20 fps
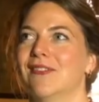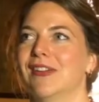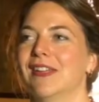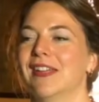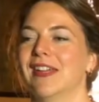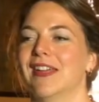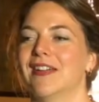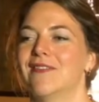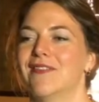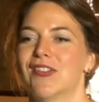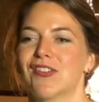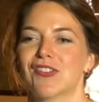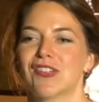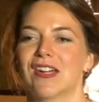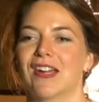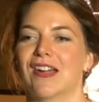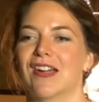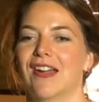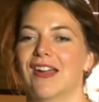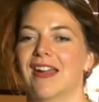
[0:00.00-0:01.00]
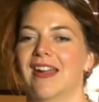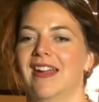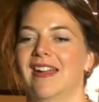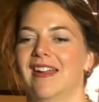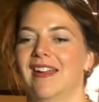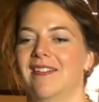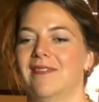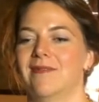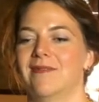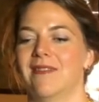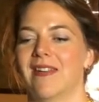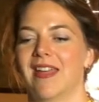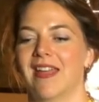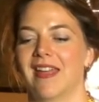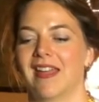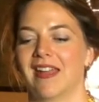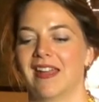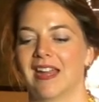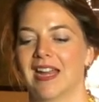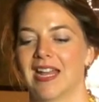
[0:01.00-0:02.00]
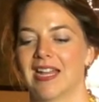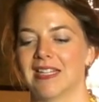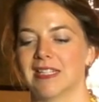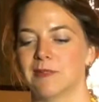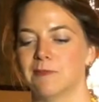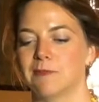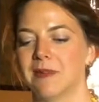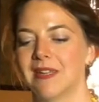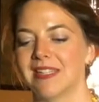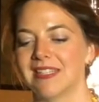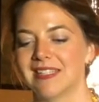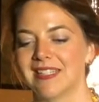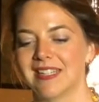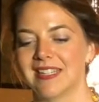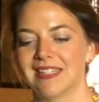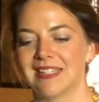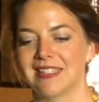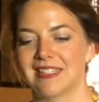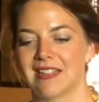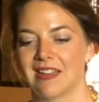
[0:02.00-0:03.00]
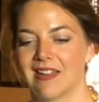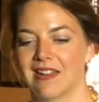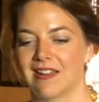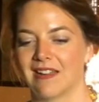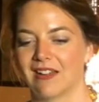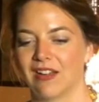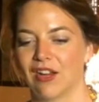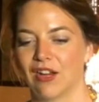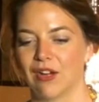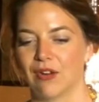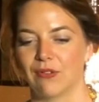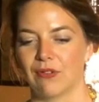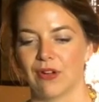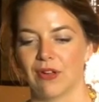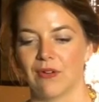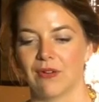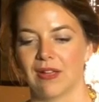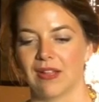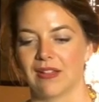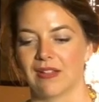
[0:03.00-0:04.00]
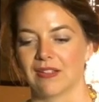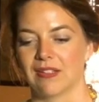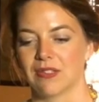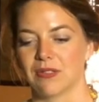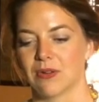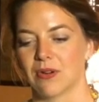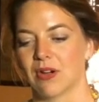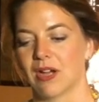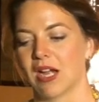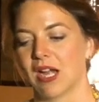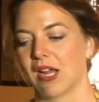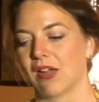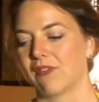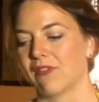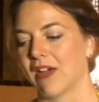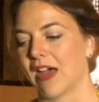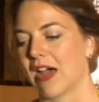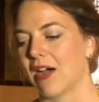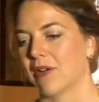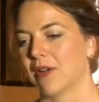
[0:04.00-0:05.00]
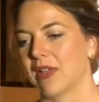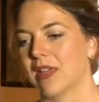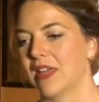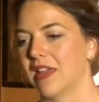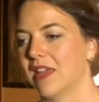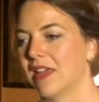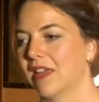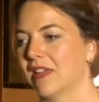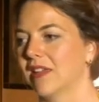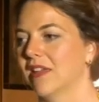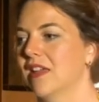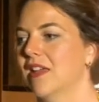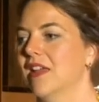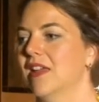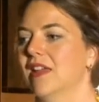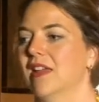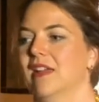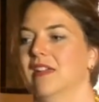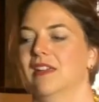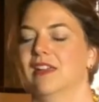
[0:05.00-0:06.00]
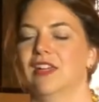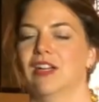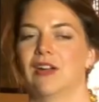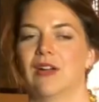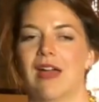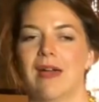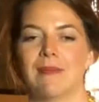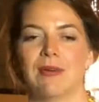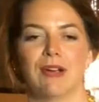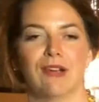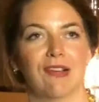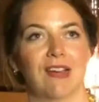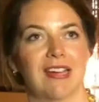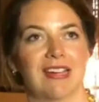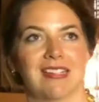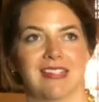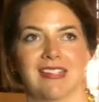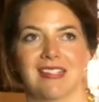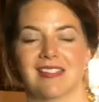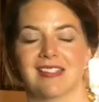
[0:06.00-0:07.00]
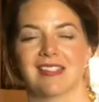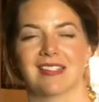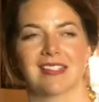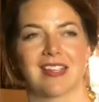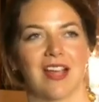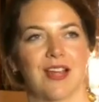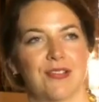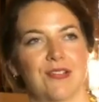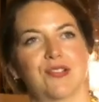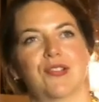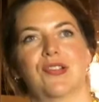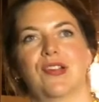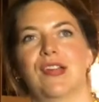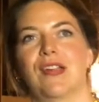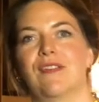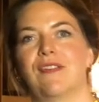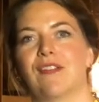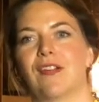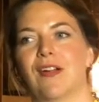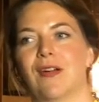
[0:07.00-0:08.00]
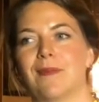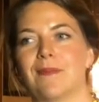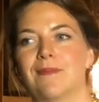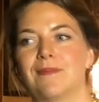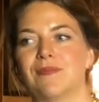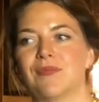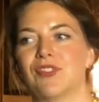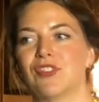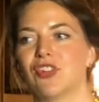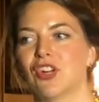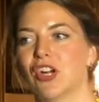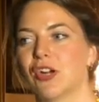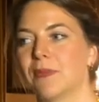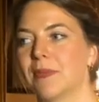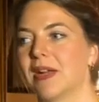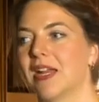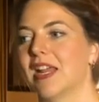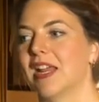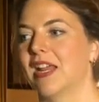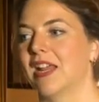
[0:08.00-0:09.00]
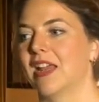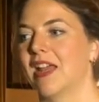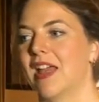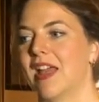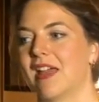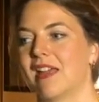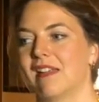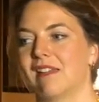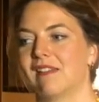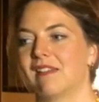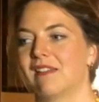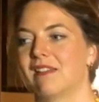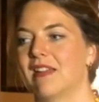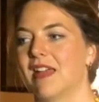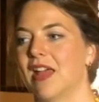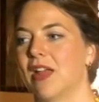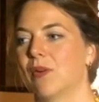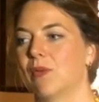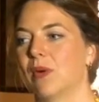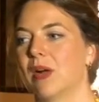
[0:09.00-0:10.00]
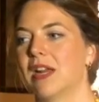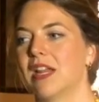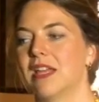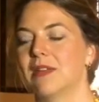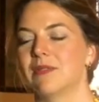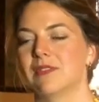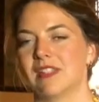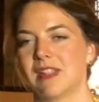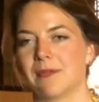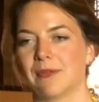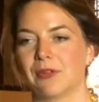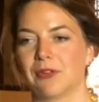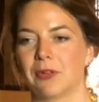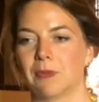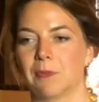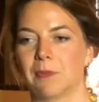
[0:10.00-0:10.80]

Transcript: really a visionary in, in his business and, you know, knowing the story of how he you know, emigrated to this country from Germany and, and what he was able to